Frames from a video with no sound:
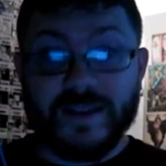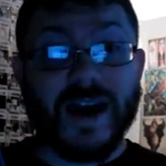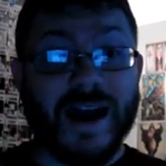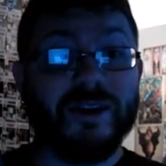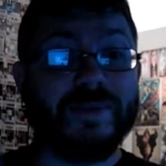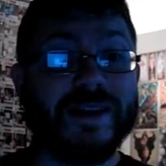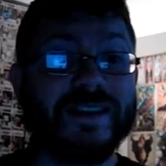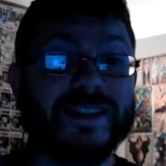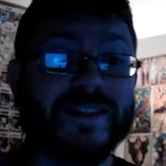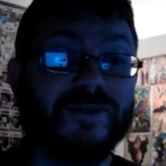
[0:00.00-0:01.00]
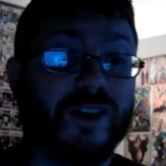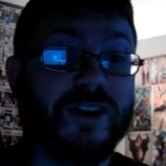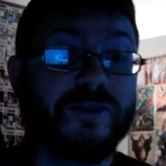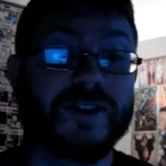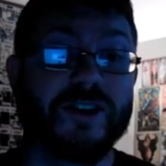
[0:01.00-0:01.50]
I'm going to be, this is
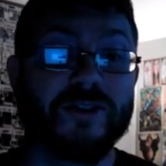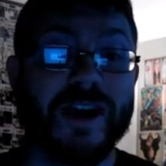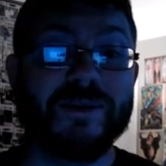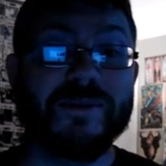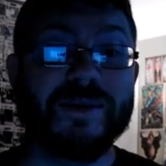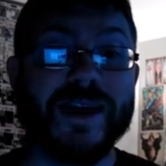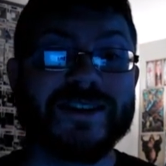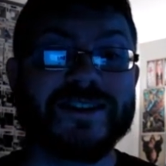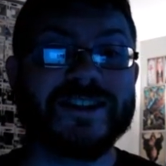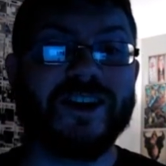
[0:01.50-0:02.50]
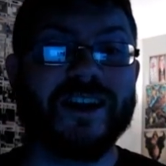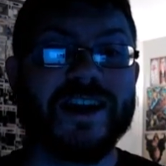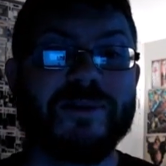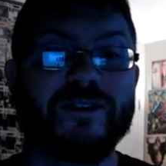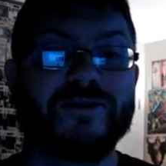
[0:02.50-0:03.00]
volume two, and I'm going to be basically
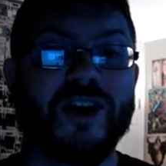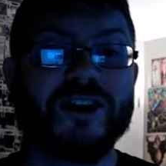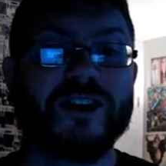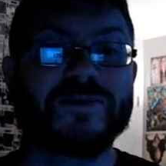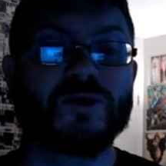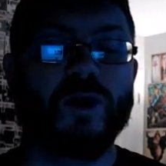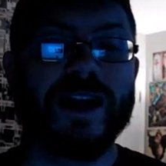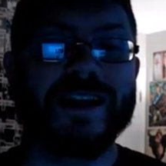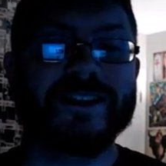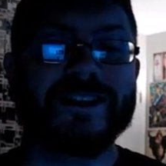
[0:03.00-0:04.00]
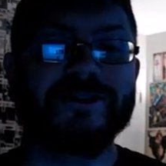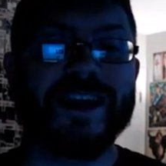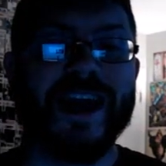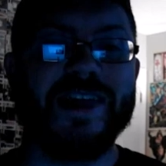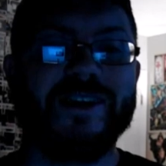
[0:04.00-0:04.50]
talking about volumes one and two
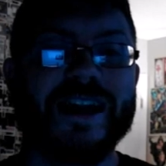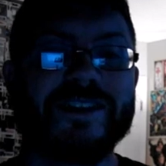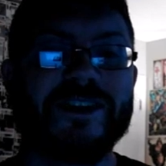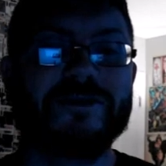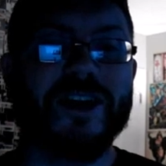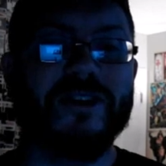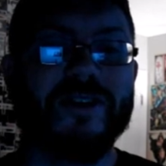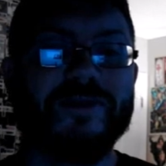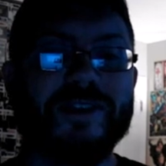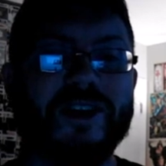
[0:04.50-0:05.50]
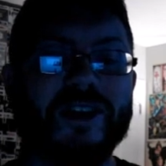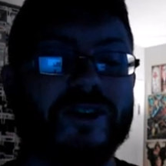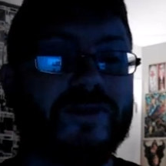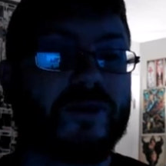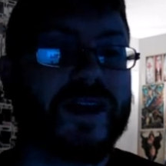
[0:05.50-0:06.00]
together. I don't know if
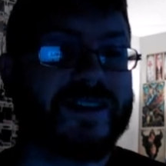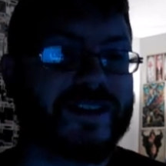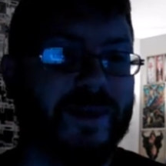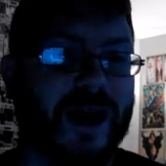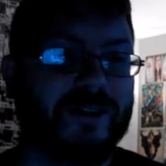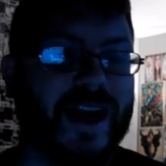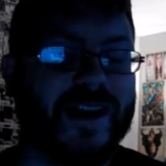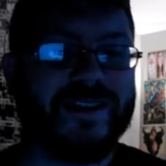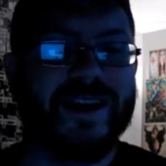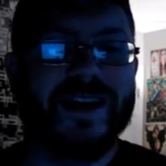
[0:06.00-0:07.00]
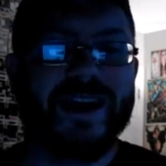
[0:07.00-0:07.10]
volume three has come out yet.